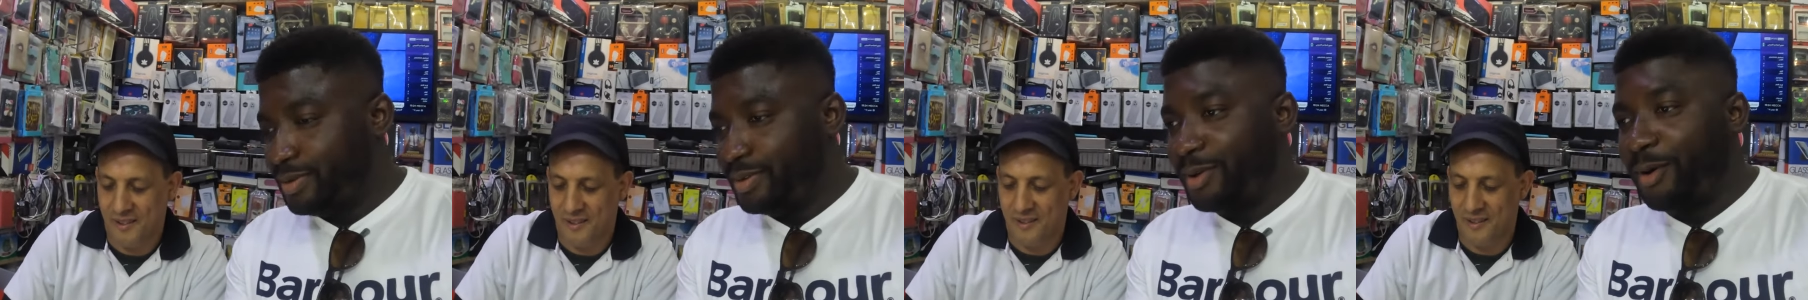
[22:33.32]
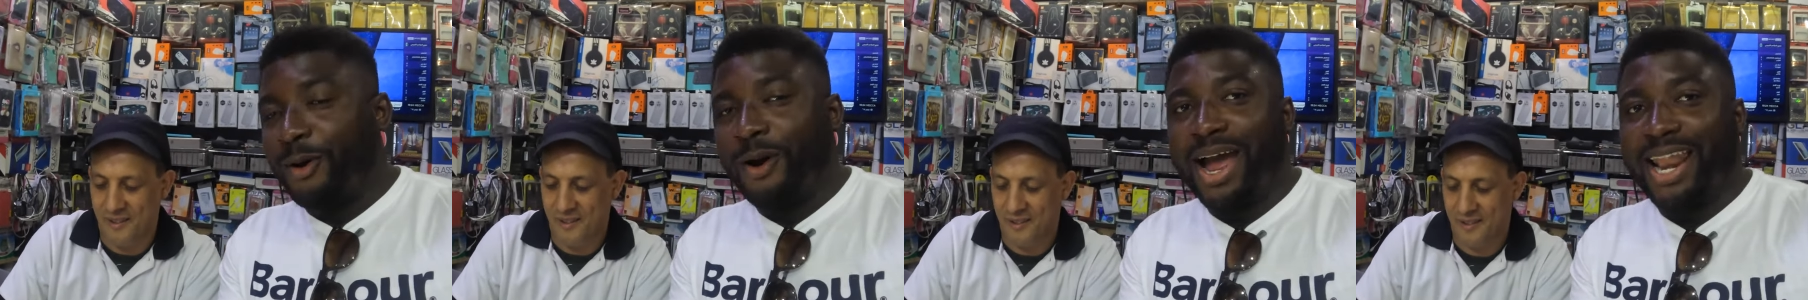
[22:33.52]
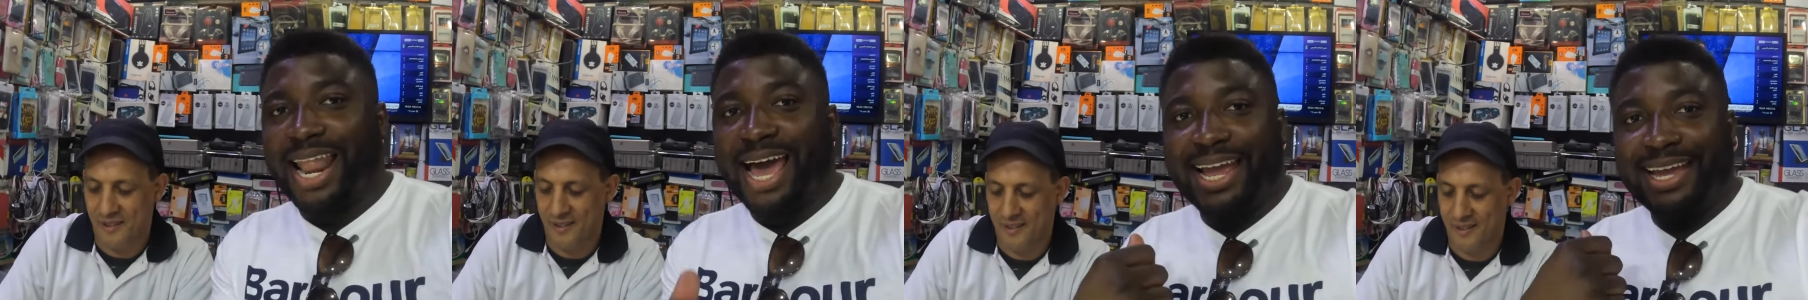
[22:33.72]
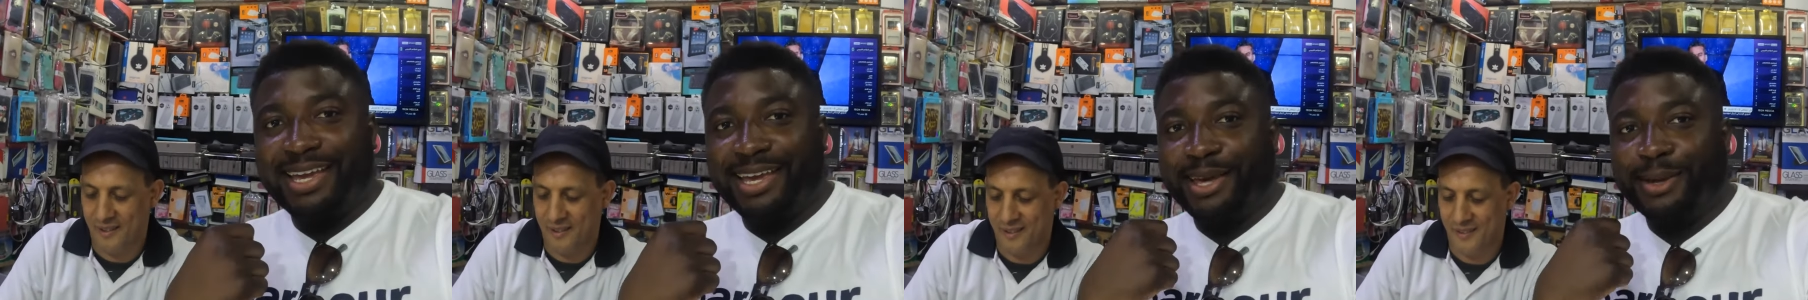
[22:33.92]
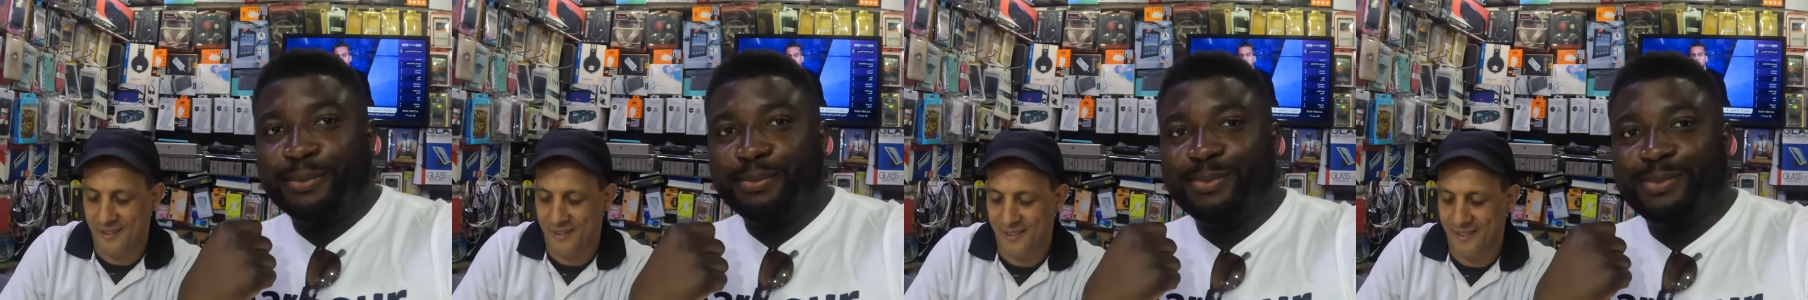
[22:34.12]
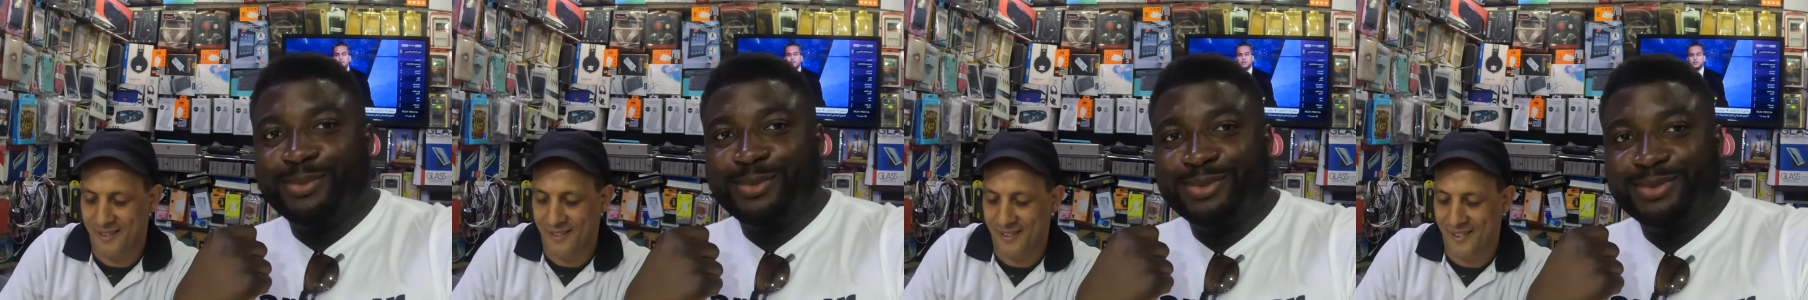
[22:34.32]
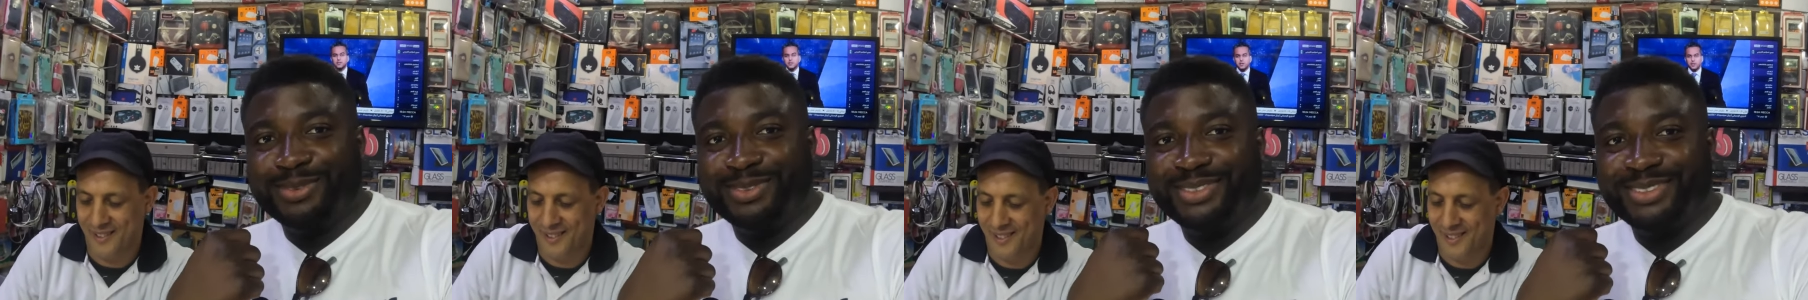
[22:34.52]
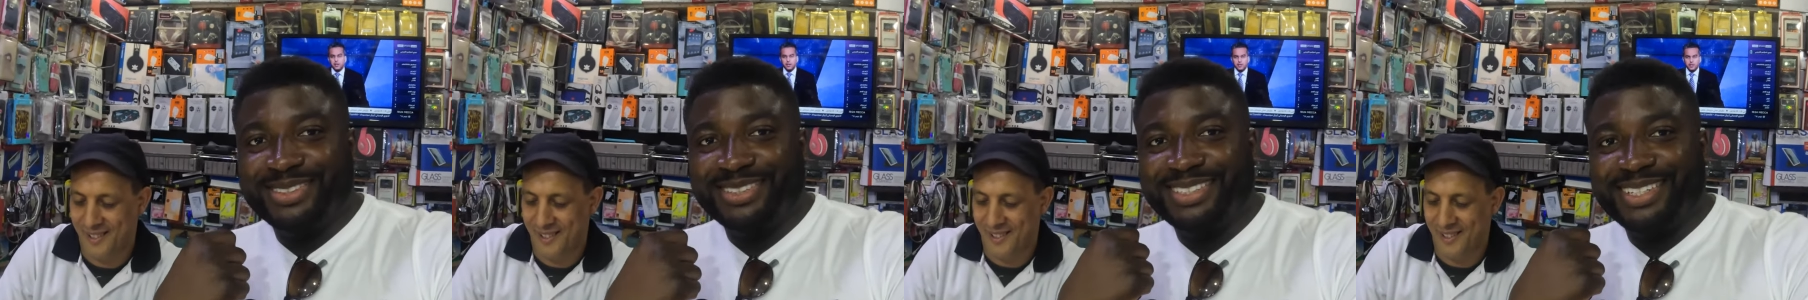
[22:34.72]
Speaker 1: Oh, I like him.
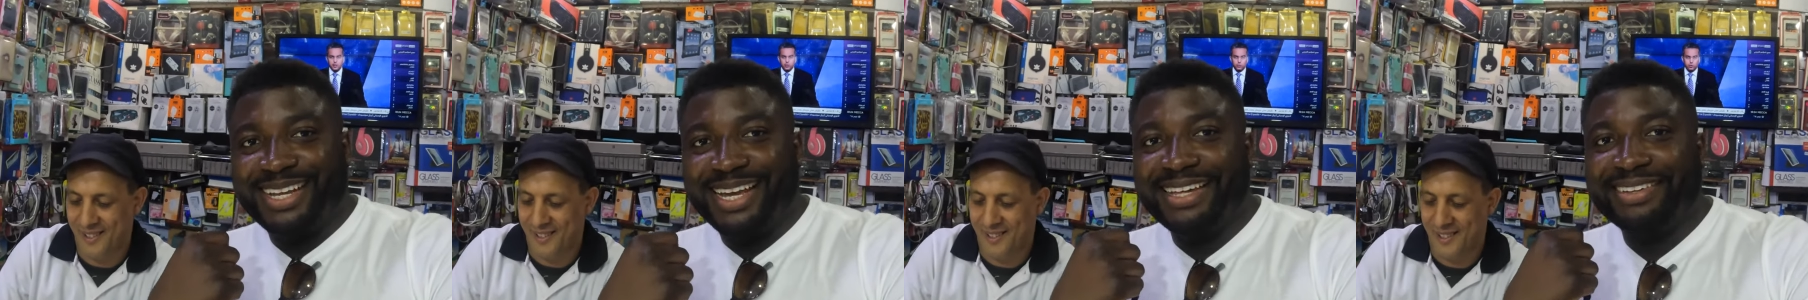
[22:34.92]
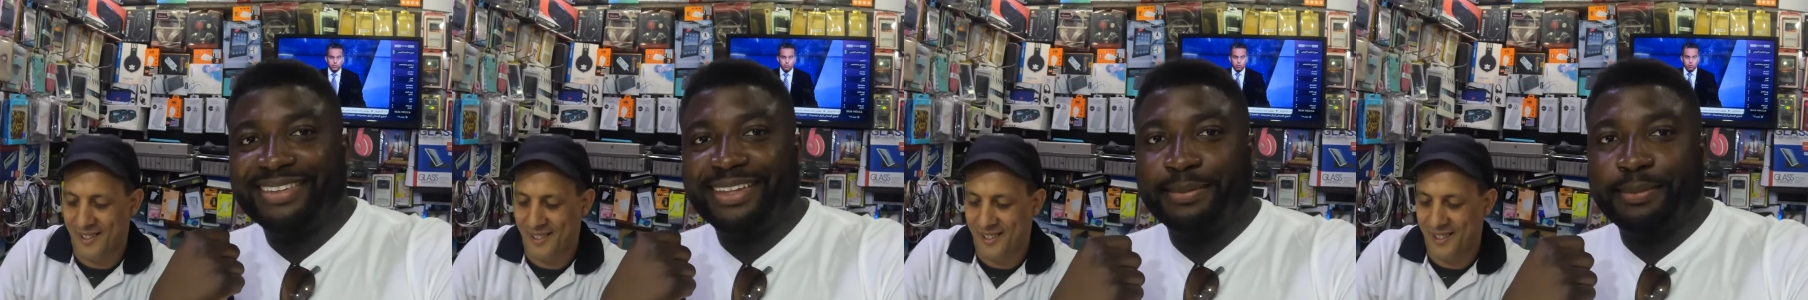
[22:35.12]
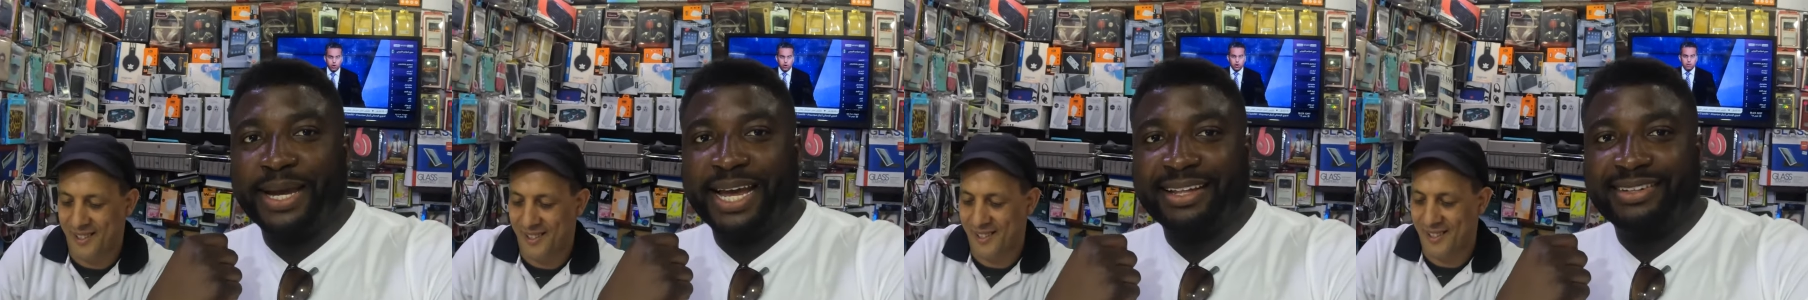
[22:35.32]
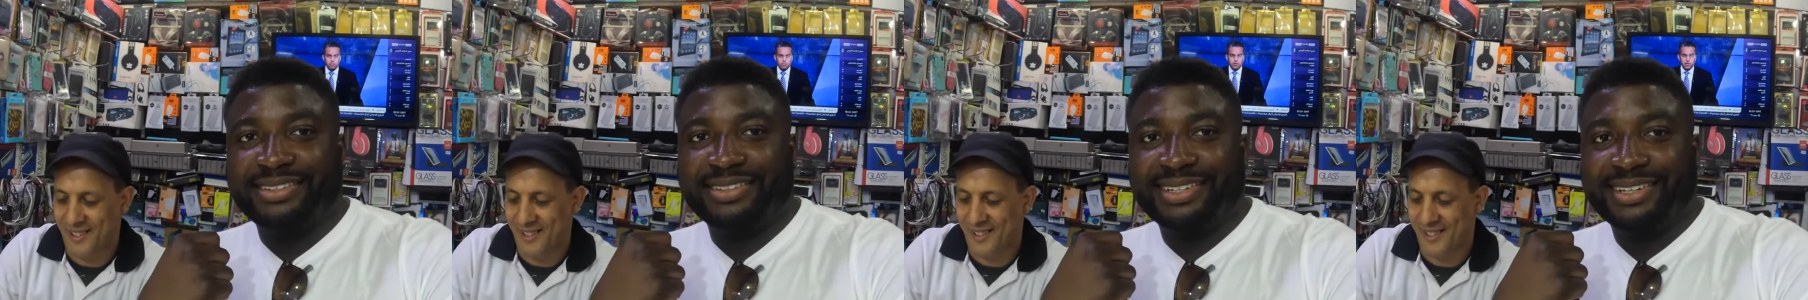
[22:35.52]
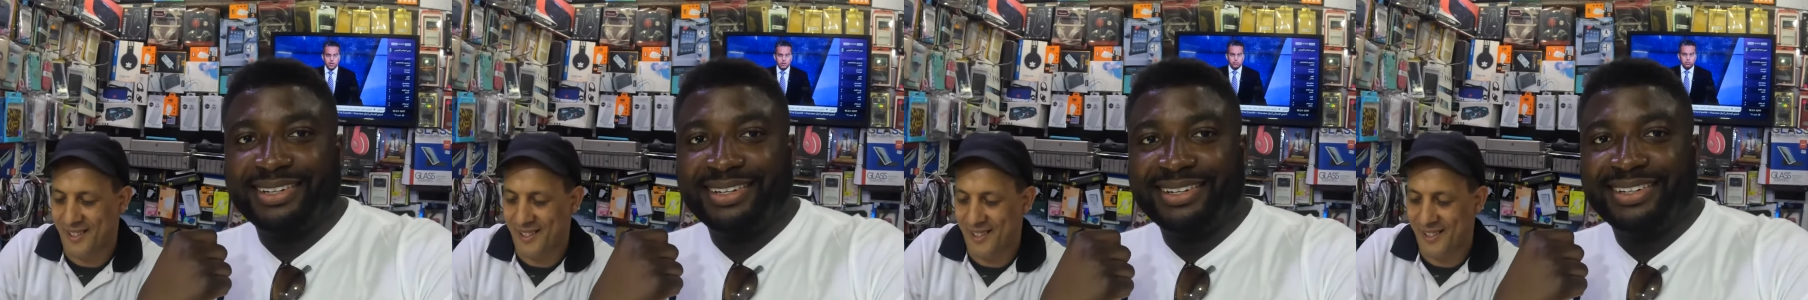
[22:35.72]
He's the best.